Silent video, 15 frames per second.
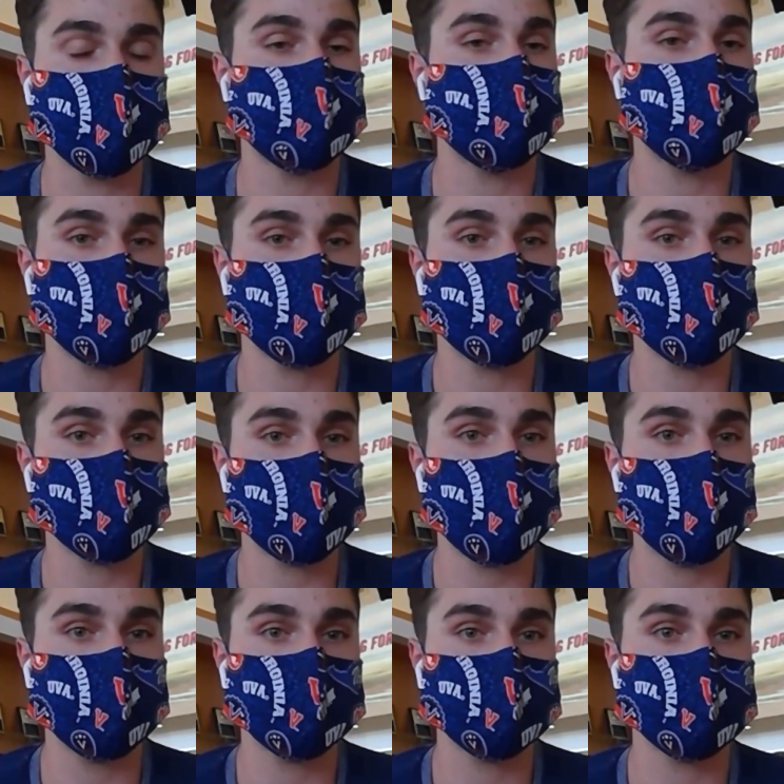Like, you didn't go to
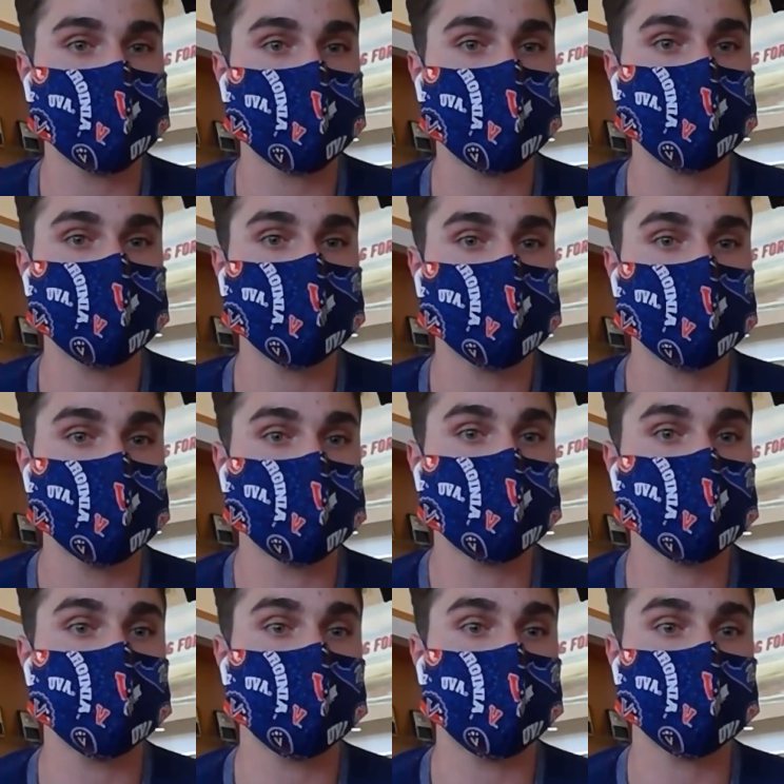college to
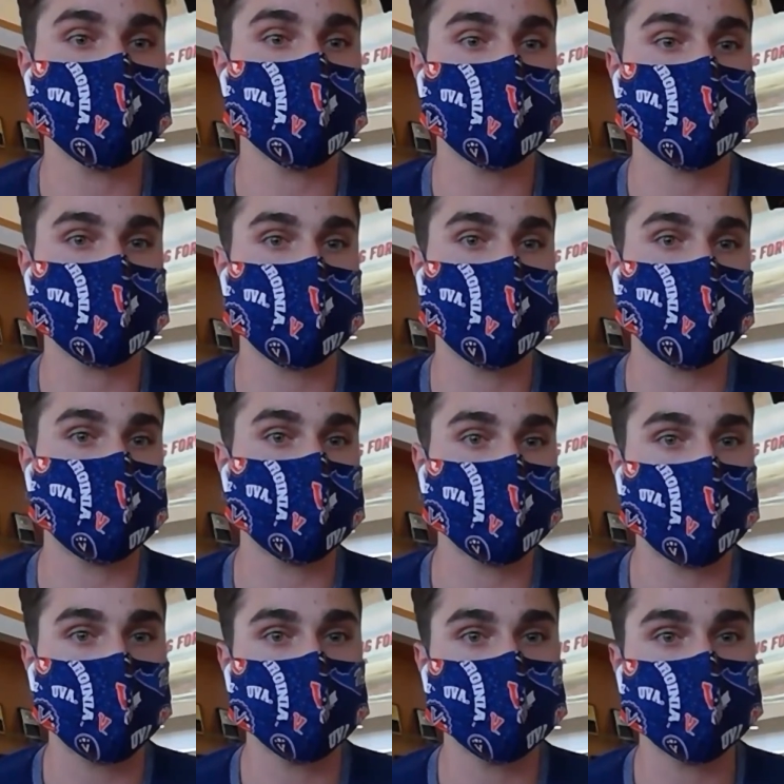get a service job
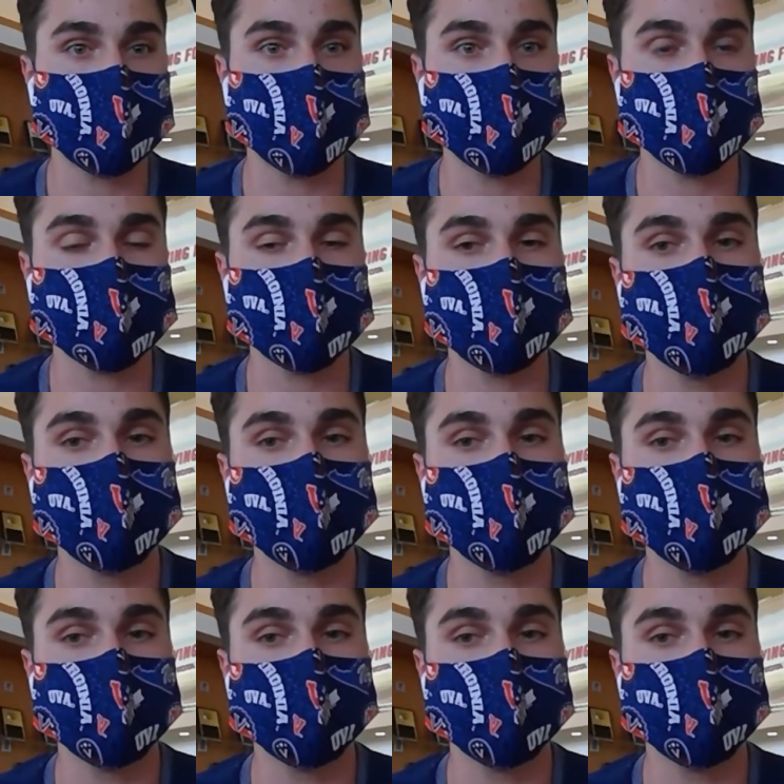after graduating.